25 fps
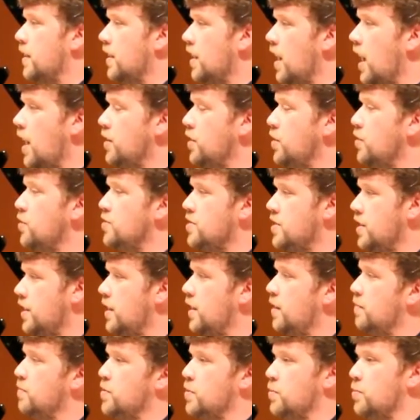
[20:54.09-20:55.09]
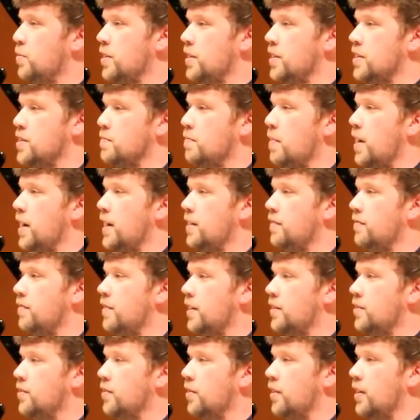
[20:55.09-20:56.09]
God used him to win this mighty
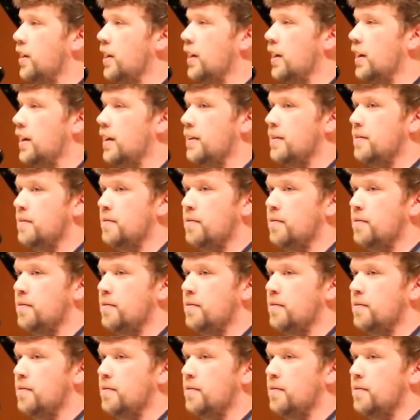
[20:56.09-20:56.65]
victory.